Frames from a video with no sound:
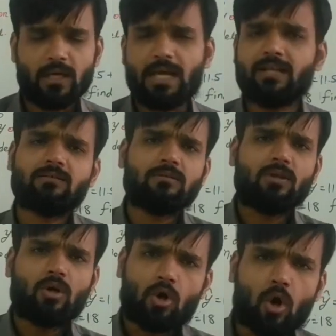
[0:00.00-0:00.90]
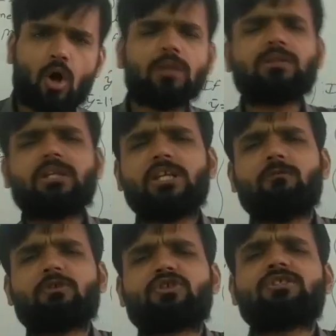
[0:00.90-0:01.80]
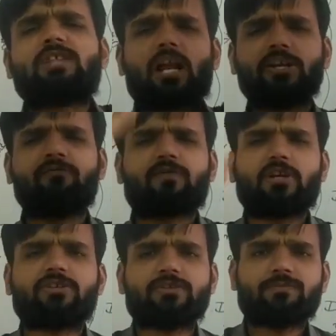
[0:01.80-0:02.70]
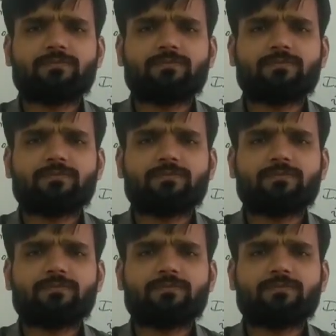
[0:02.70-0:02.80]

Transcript: and all 3 questions are different.